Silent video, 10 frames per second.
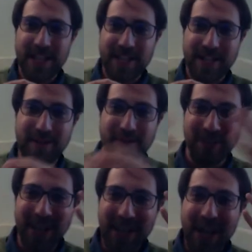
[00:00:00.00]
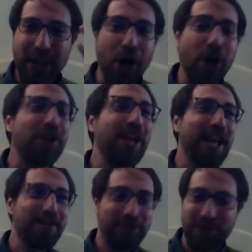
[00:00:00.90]
someone God
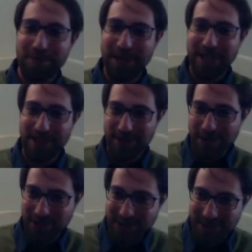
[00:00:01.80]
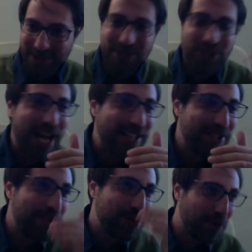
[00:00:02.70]
gave to me you know the the
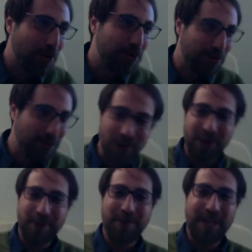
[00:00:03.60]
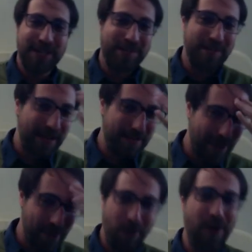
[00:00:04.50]
chance to go to a workplace by
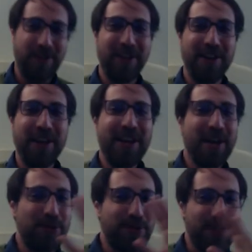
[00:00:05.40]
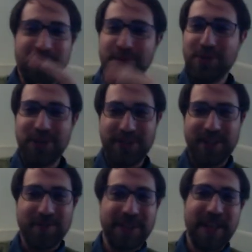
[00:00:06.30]
by walk, just uh, yeah.
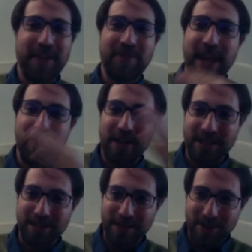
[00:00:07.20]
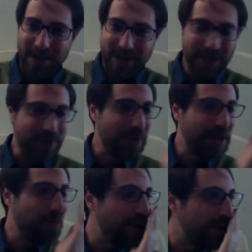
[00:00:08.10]
something that I've never experienced when
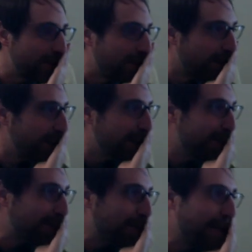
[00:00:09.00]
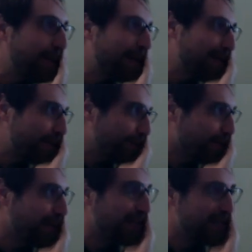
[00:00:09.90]
I was a you know an MA
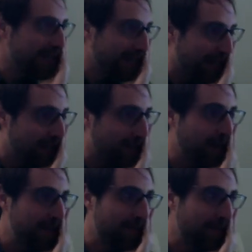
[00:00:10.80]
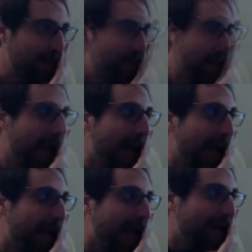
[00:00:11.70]
student and uh, when I was in Rome
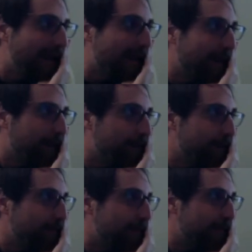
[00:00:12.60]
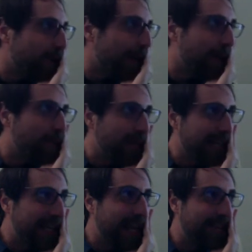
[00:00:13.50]
and. Um, so I'm really
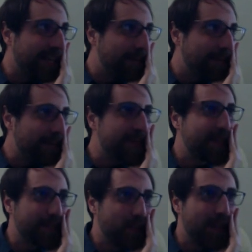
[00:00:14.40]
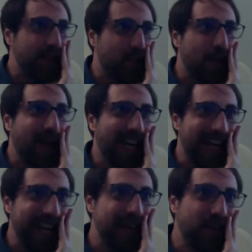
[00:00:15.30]
glad that I'm in this situation where I
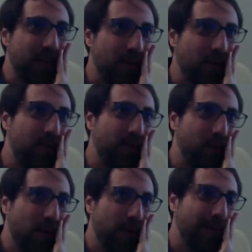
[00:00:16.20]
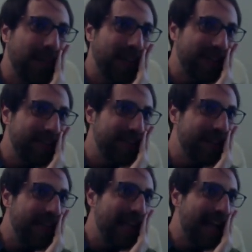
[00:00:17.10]
can, you know, go to the
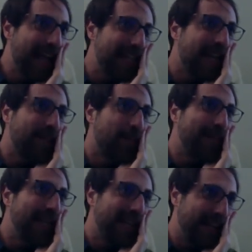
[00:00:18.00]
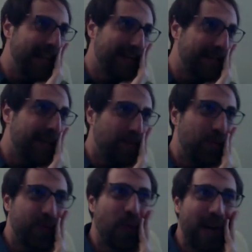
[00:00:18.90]
workplace and it's like for me, uh, the, the,
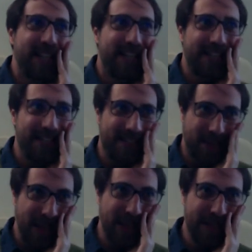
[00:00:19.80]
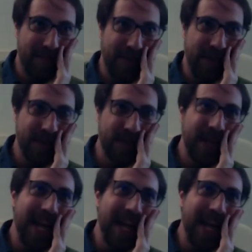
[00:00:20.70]
reason why I say this is it's because